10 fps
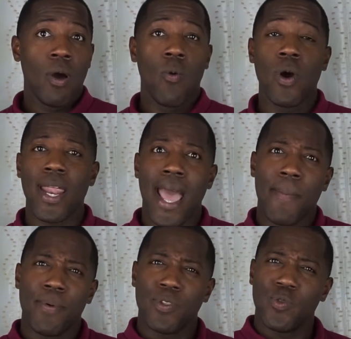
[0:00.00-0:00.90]
What
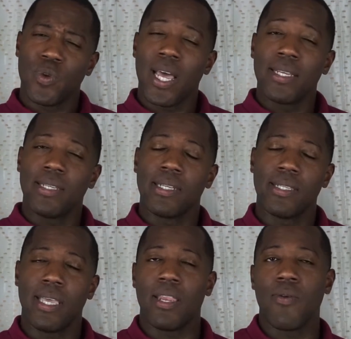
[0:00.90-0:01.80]
happens when I
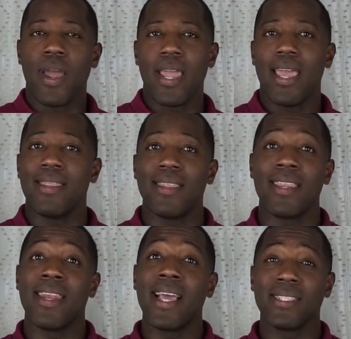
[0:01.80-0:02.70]
succeed, right? And then
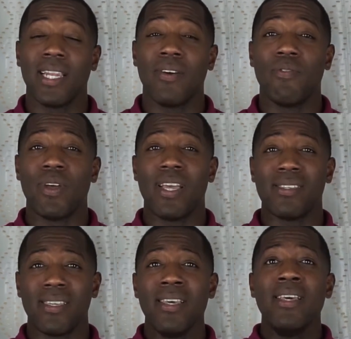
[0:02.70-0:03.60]
the next level
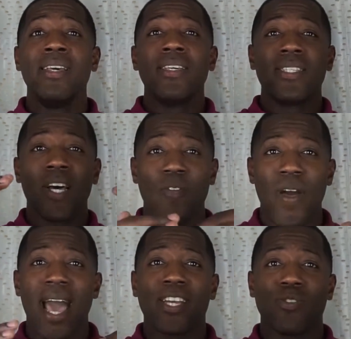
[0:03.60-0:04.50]
is
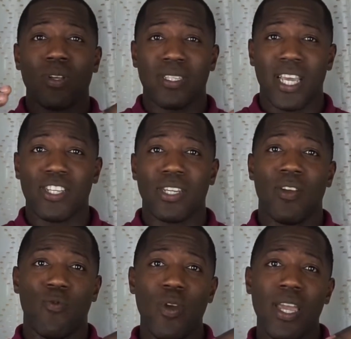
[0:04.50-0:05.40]
self-actualization.
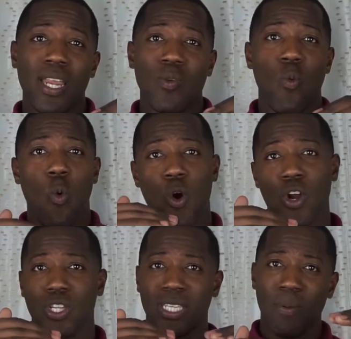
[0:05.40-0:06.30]
If we can
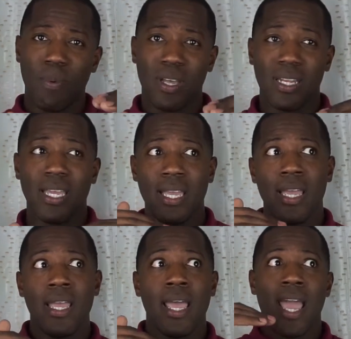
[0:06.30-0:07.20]
work typically
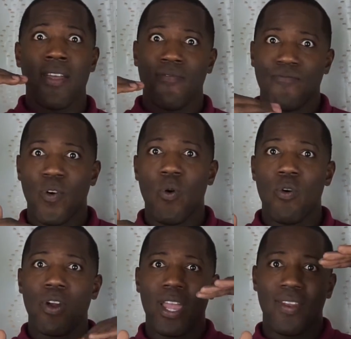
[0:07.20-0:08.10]
in
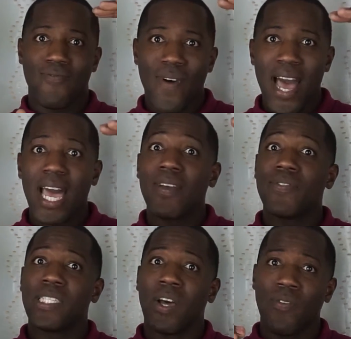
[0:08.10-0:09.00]
4 and
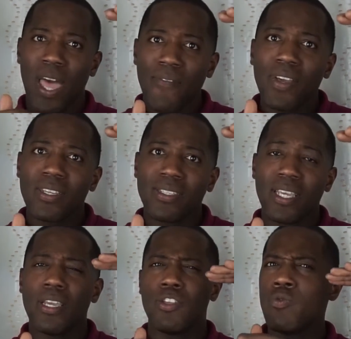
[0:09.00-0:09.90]
5,
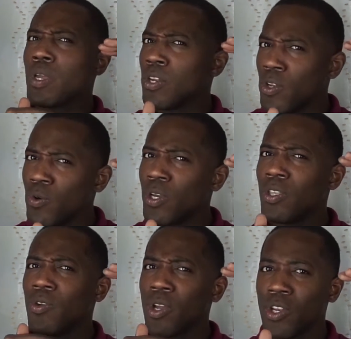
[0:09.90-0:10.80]
self-efficacy, you can do
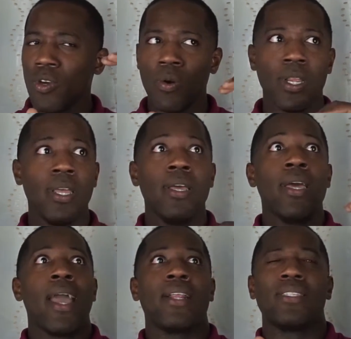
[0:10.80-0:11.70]
it,
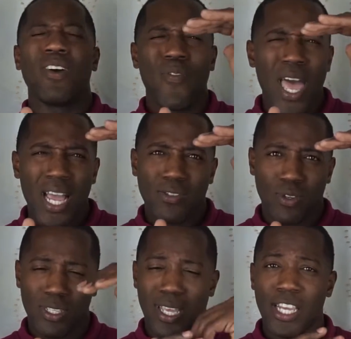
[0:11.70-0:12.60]
and
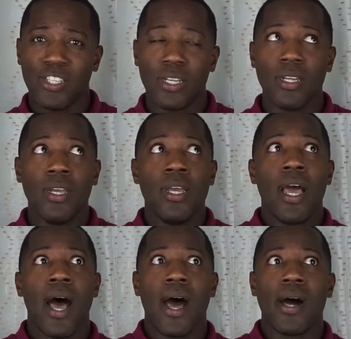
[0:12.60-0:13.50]
self-actualization,
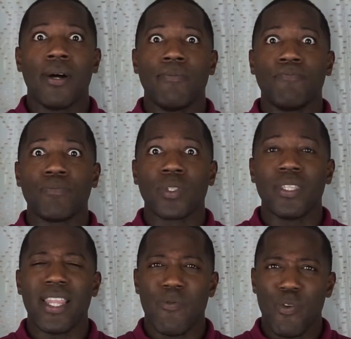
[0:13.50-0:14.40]

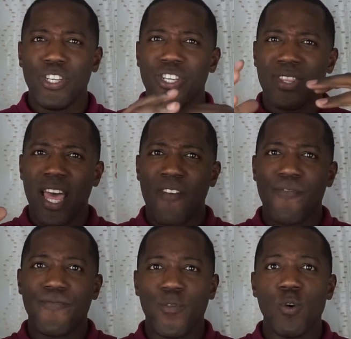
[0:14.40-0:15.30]
that reaching
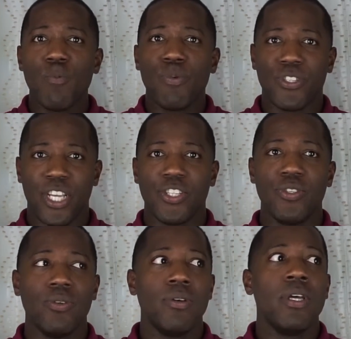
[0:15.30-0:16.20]
that full
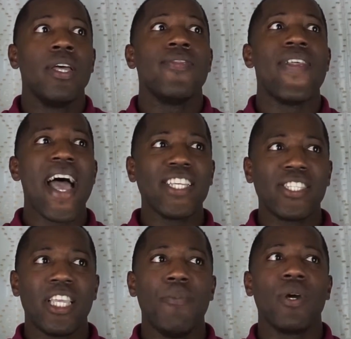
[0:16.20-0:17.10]
potential,
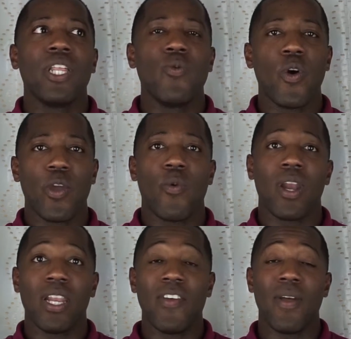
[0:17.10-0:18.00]
that's typically where you
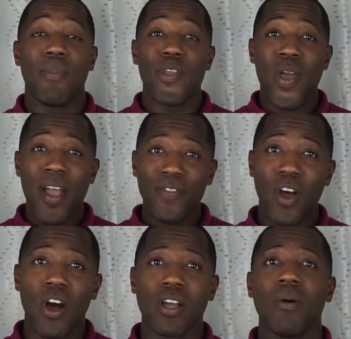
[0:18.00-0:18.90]
want to live it. But you have
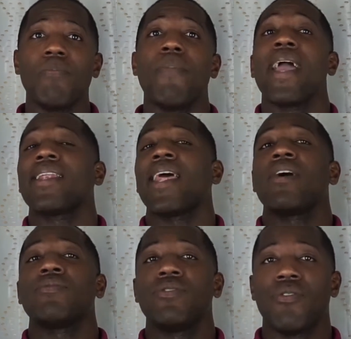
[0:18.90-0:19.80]
to come back
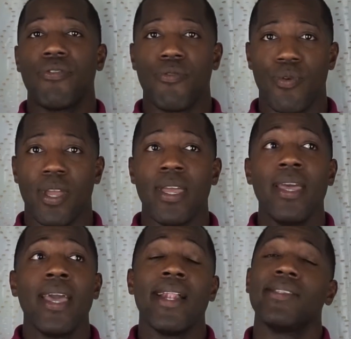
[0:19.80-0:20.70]
down to 3,
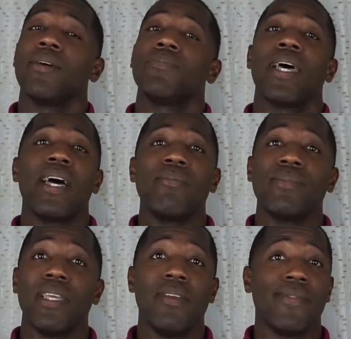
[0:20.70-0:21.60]
and
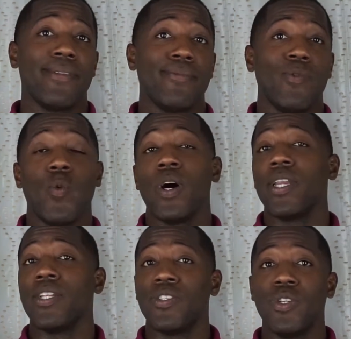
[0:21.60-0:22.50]
sometimes even
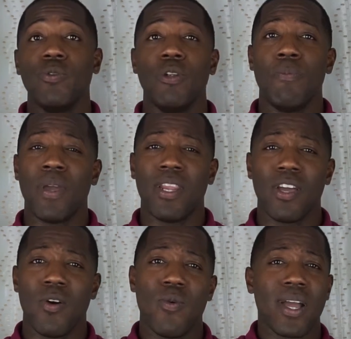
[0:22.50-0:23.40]
1 and 2,
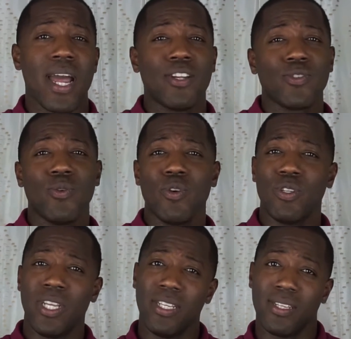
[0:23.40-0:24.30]
depending on what kind of school
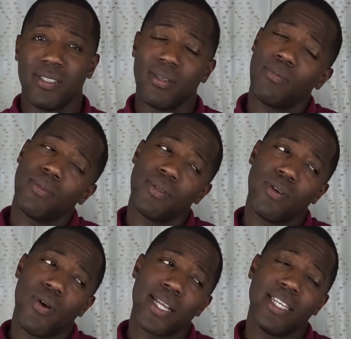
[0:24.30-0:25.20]
you're teaching.
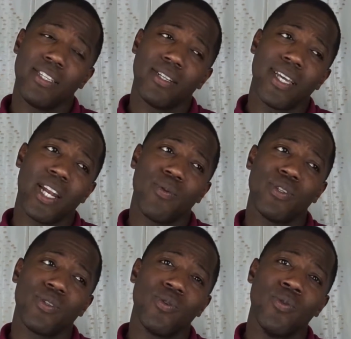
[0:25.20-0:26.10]
So I teach in Title I
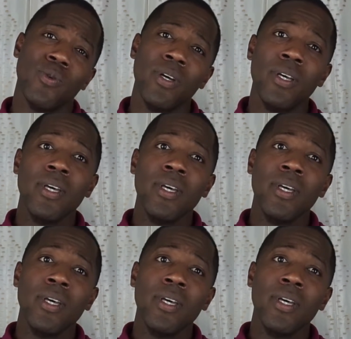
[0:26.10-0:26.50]
school,